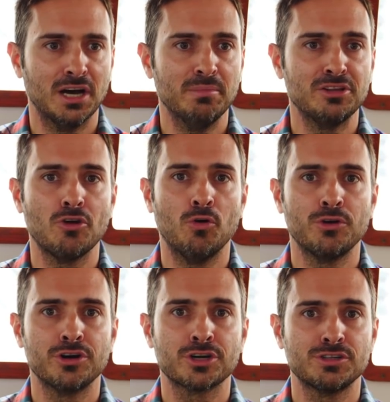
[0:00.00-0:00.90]
Its
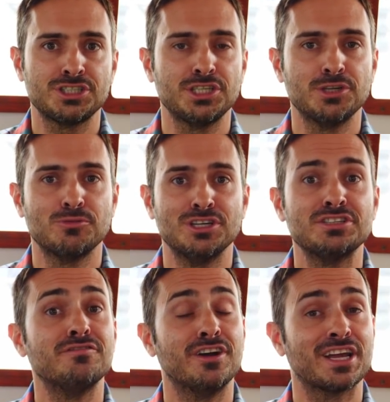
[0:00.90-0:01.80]
owner, Christian, was
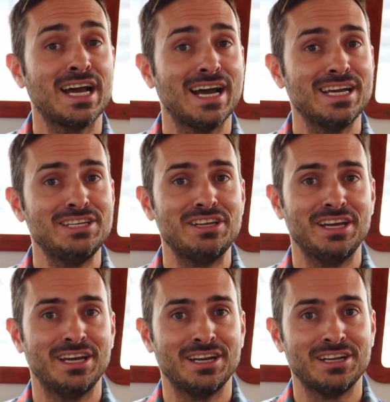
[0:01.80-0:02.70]
very kind
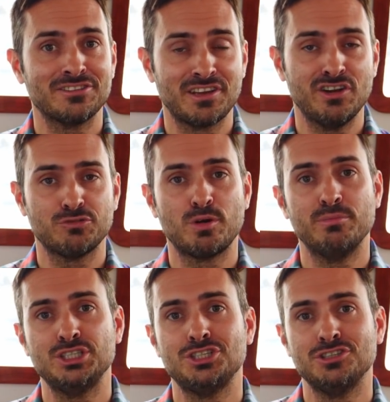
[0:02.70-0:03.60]
and has given us
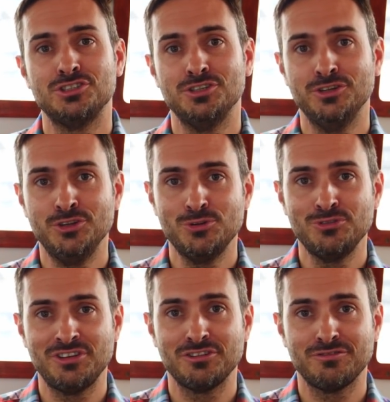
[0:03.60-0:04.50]
permission to
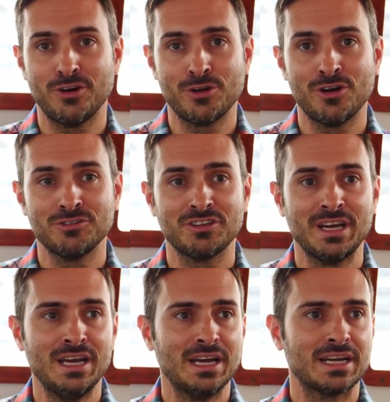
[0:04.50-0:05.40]
use his photos.
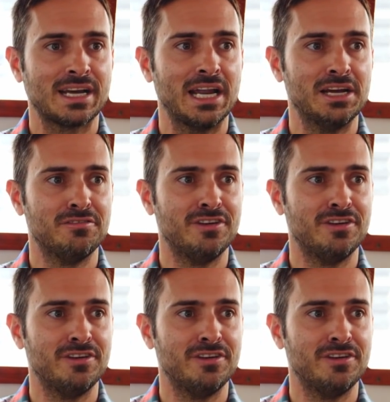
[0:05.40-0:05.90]
Kind of